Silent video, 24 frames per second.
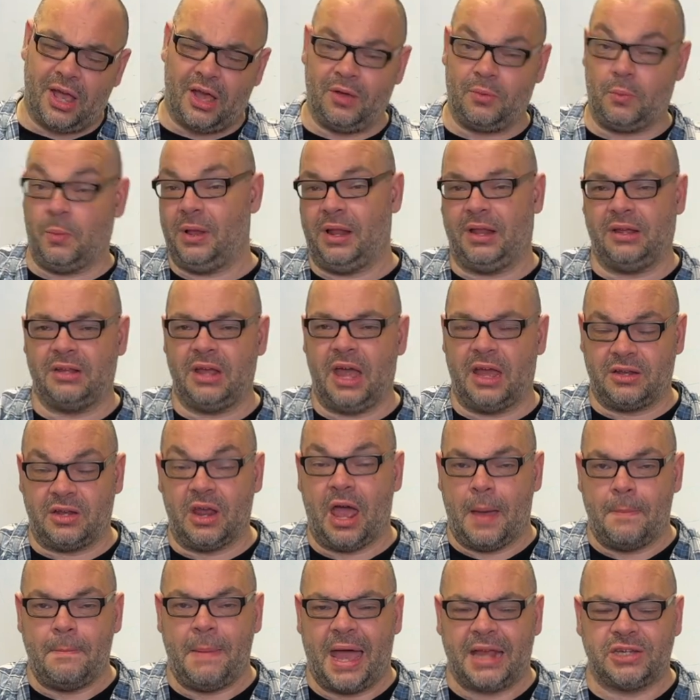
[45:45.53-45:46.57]
uh, well, a,
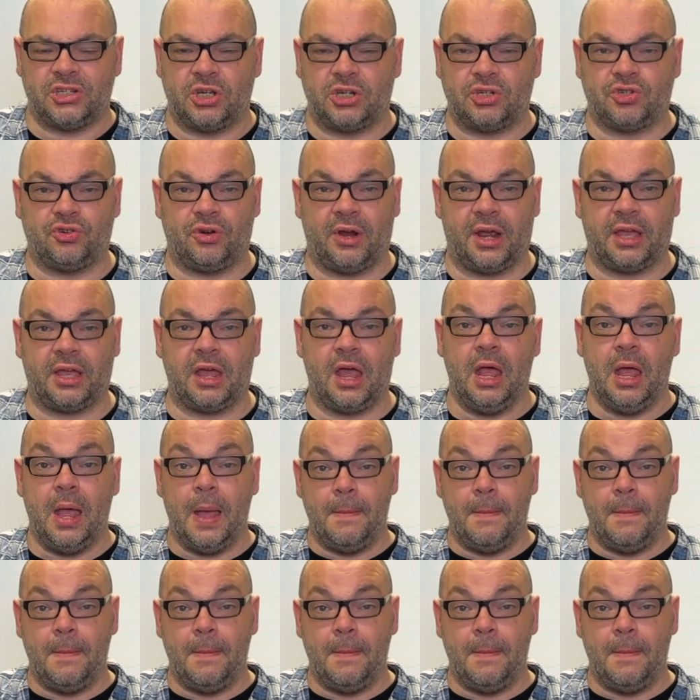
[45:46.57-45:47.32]
a magic trick.